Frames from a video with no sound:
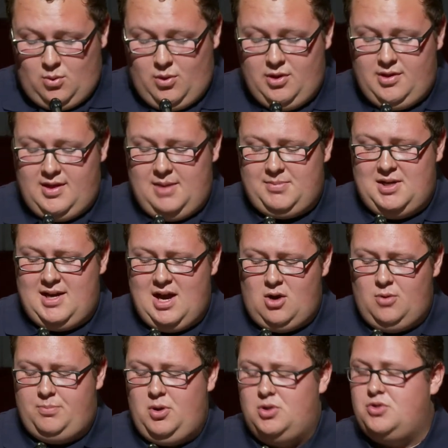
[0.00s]
whether that be now
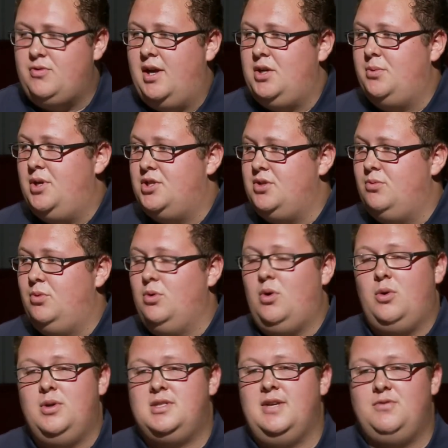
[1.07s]
or post graduation, we will
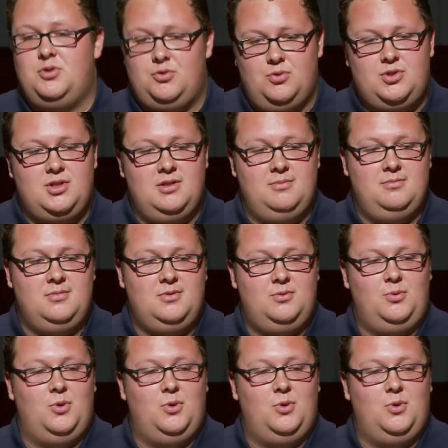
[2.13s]
always have a Jerusalem,